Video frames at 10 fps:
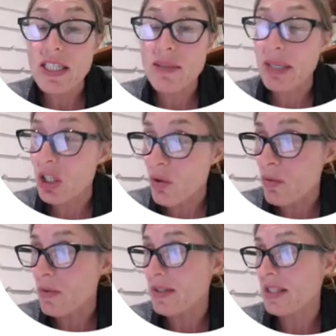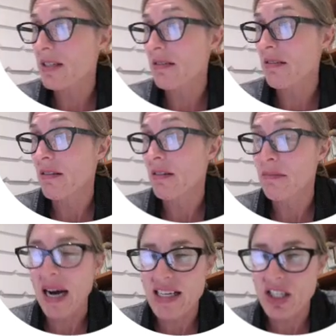to be used,
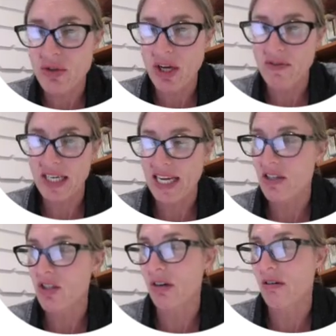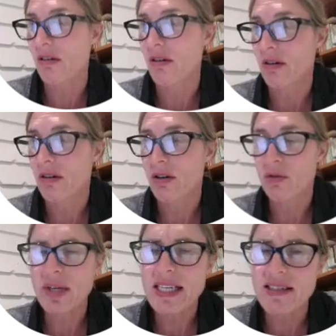mastery over nature,
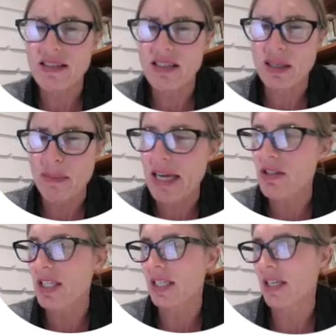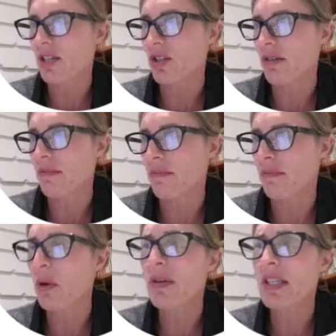reason surmounting nature,
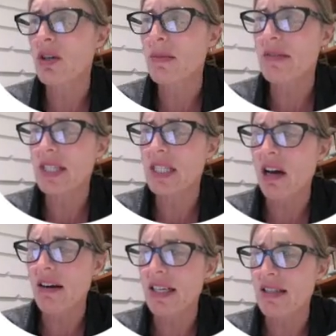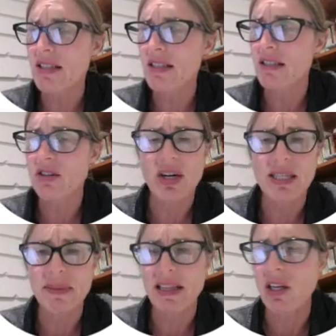both in terms of science,
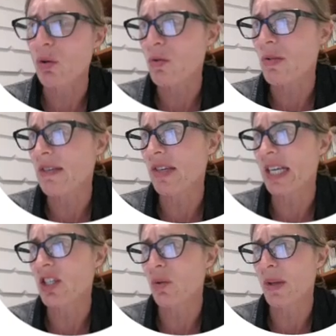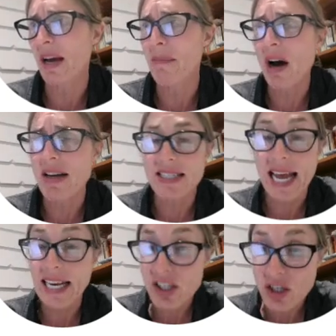grasping the laws of nature with our minds,
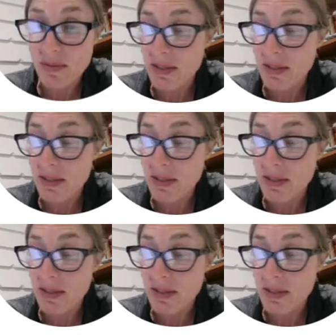and in terms of